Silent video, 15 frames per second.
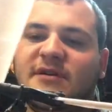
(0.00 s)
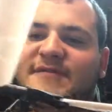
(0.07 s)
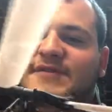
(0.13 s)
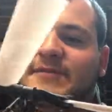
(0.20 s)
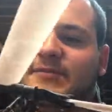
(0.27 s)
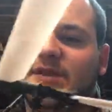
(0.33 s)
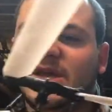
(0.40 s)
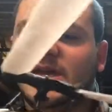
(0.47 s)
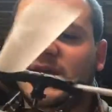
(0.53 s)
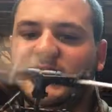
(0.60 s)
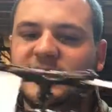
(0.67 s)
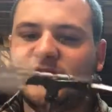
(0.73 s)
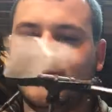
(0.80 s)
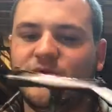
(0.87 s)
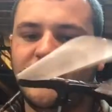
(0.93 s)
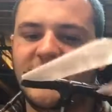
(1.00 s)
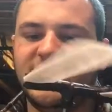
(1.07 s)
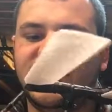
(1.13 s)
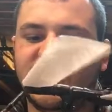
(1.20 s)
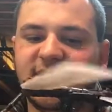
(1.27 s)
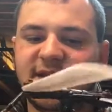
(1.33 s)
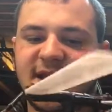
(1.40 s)
of the Blade
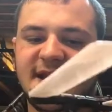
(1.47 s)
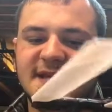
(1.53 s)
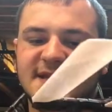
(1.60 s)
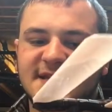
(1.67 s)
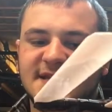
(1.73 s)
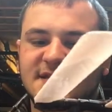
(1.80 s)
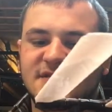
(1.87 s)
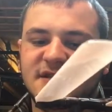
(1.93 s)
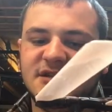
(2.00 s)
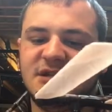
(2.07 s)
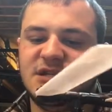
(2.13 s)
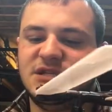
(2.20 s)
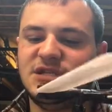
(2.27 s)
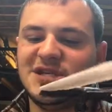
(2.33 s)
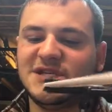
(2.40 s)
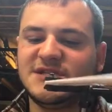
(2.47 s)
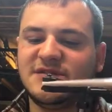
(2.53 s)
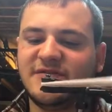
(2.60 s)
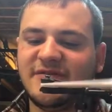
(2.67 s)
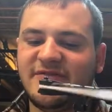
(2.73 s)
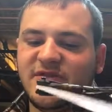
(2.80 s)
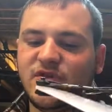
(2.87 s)
130S. This is
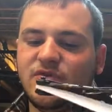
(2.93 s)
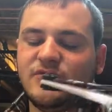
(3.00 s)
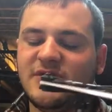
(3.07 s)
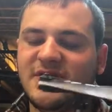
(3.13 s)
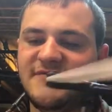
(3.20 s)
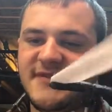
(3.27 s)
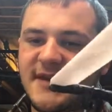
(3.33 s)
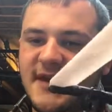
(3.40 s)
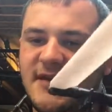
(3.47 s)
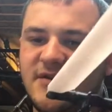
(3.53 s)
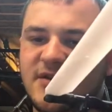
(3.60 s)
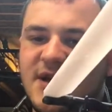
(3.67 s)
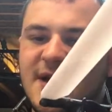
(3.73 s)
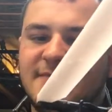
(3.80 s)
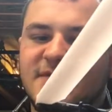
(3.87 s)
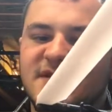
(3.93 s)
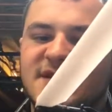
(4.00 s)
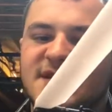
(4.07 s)
just a review of the helicopter